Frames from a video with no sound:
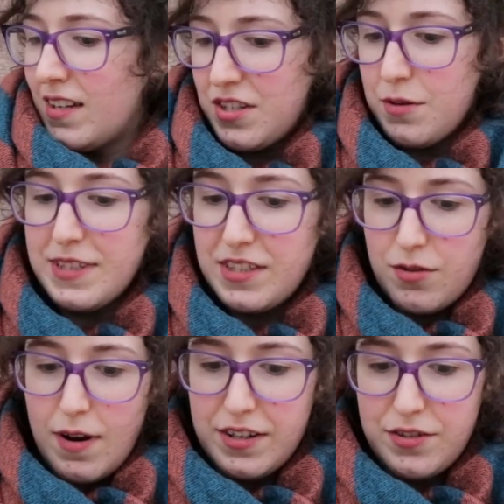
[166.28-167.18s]
she always
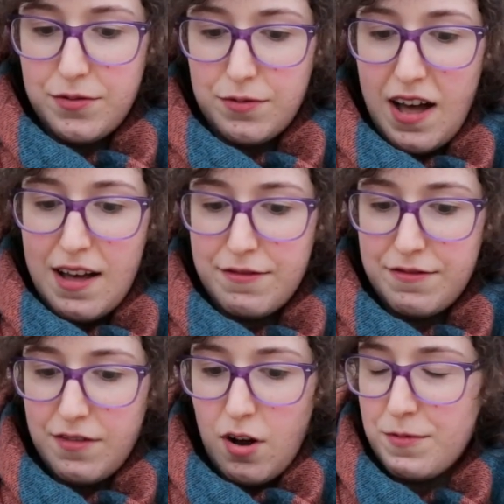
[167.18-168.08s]
tries to have
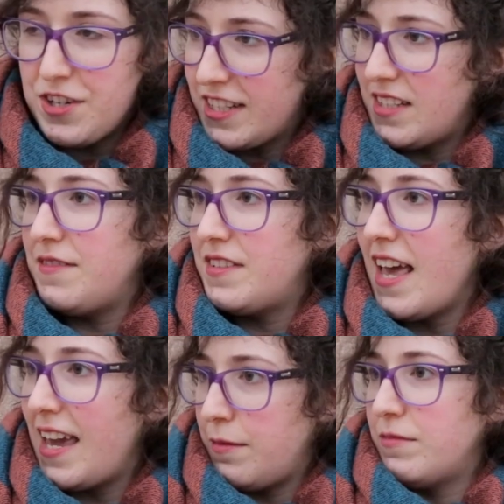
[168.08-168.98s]
objectives,
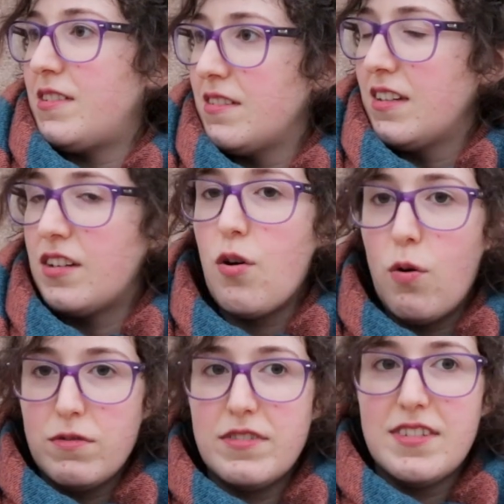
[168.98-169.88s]
aims, mm-hmm.
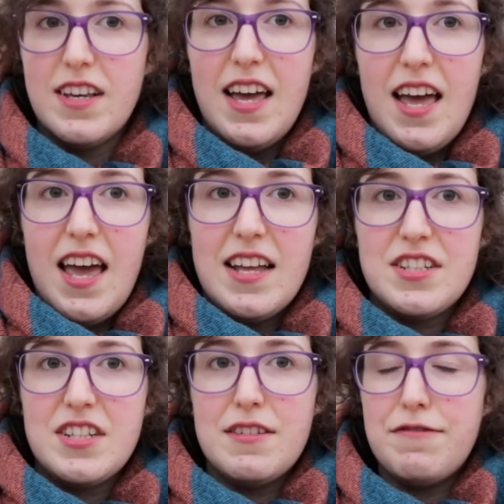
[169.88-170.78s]
goals, mm-hmm. and
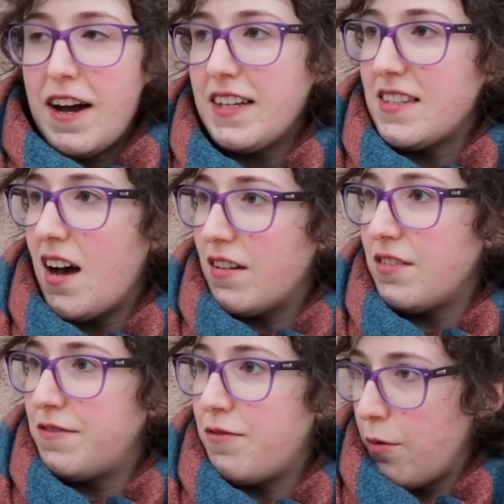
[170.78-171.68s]
she fights
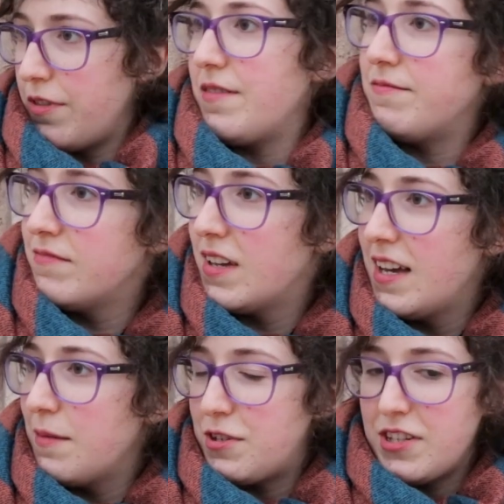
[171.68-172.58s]
harder for them.
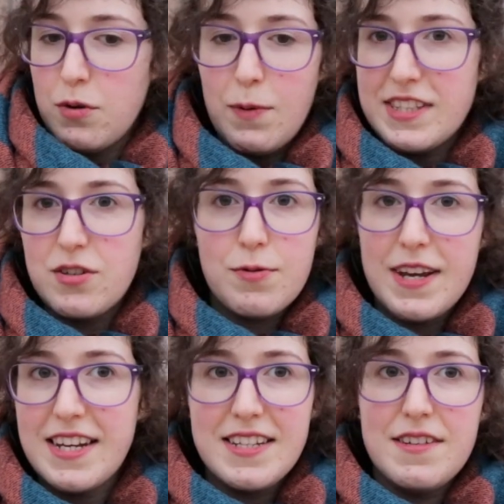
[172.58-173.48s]
But she's always
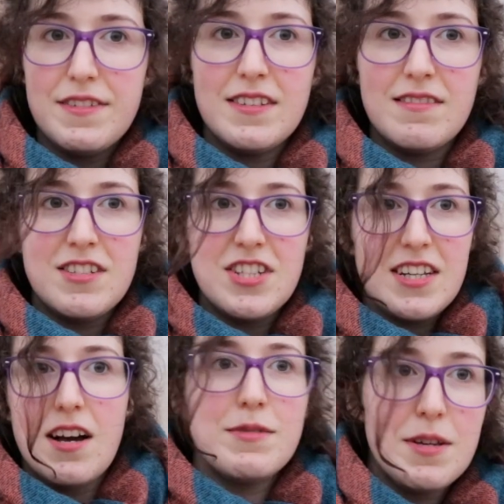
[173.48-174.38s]
creative, and she
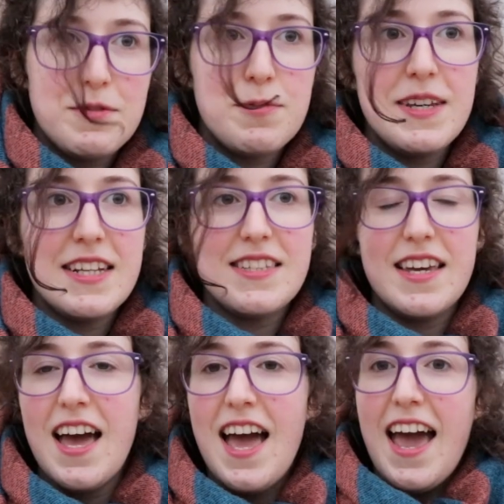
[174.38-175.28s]
comes up to me and
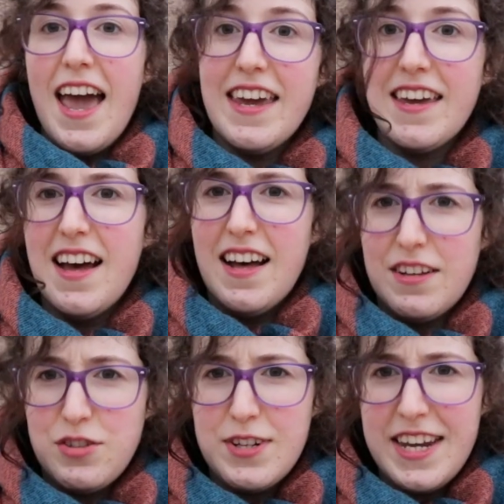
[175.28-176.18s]
say, "Hey,
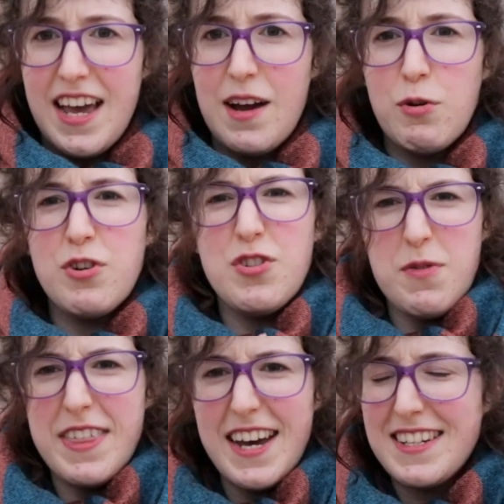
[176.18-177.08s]
uh, today I want to
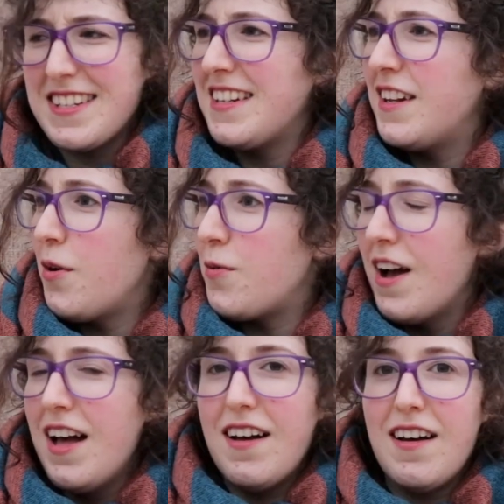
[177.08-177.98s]
do that. No,
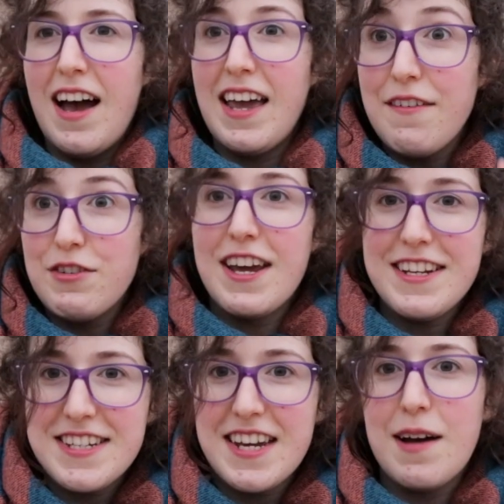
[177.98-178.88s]
uh, I have an
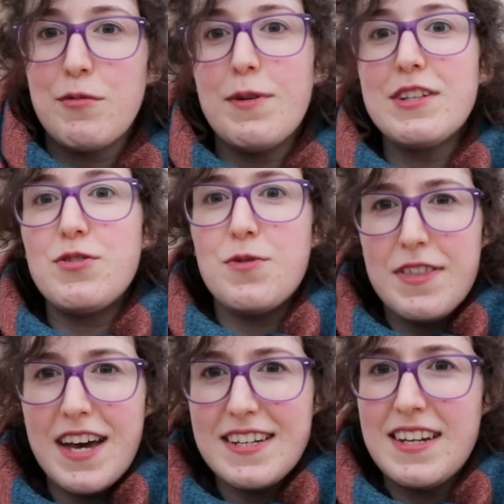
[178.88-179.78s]
idea. I'm going to do
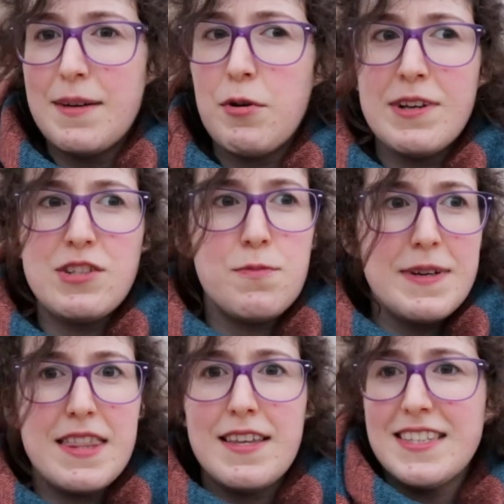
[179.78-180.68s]
that, and I'm going to
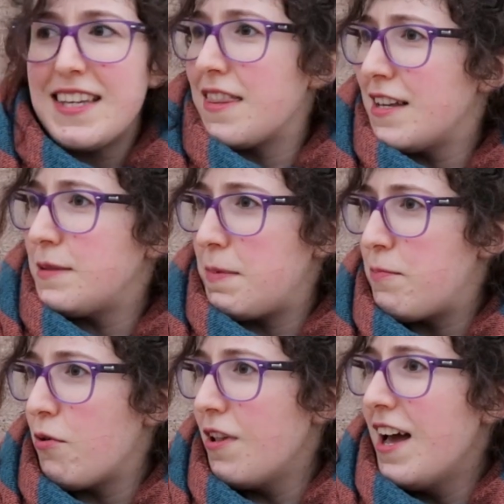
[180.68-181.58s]
meet these and these
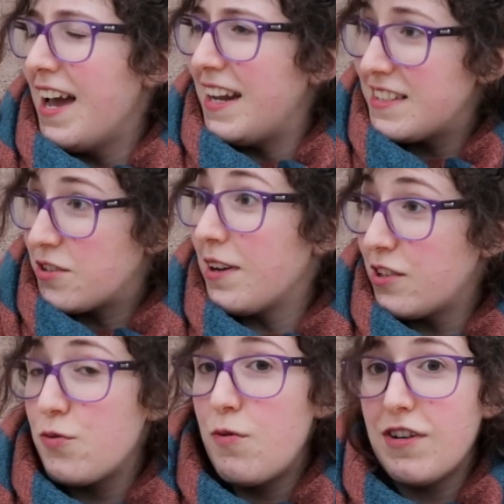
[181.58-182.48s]
people, and it's
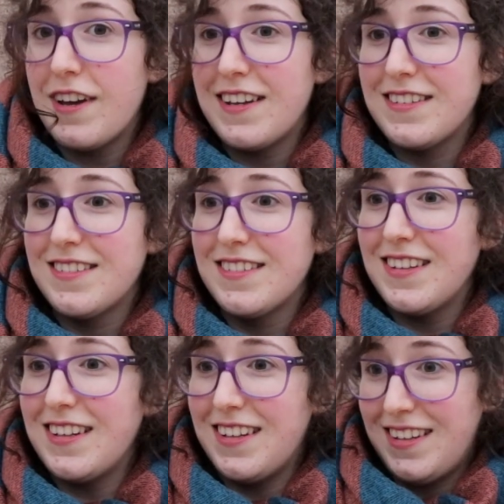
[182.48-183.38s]
going to work." And
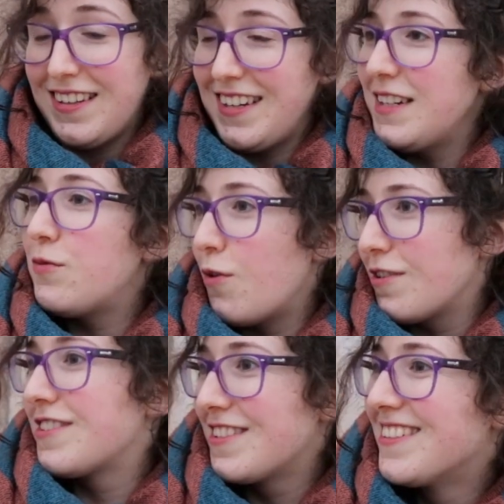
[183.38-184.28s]
it
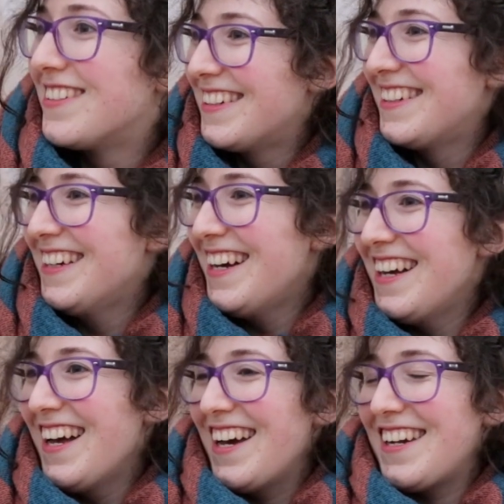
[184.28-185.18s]
works.
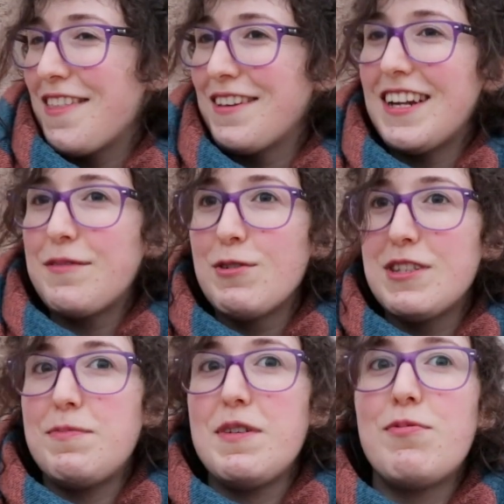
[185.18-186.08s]
Wow! And I think that
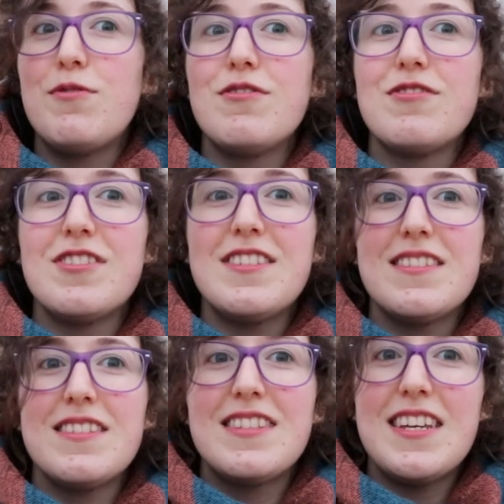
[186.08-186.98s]
most people
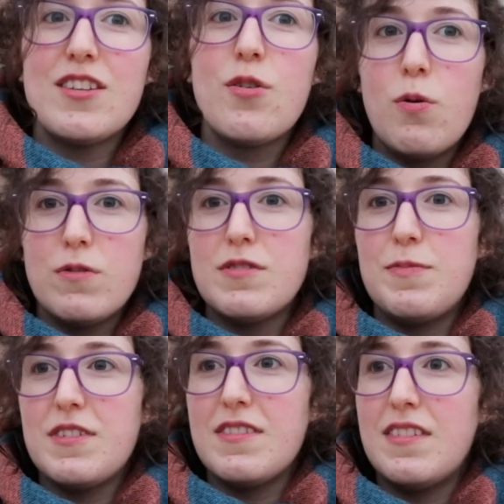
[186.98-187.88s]
just set goals
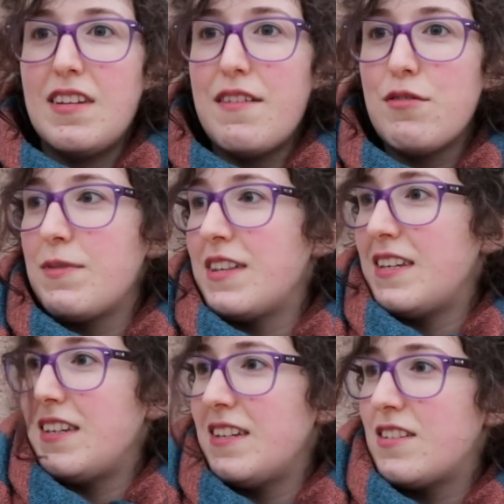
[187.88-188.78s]
but never
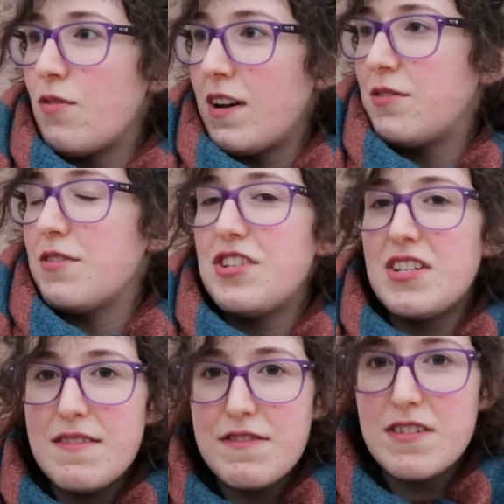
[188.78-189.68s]
really mm. try to
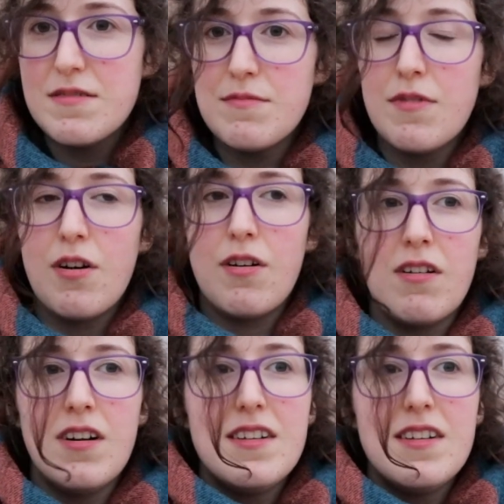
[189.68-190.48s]
achieve them, or.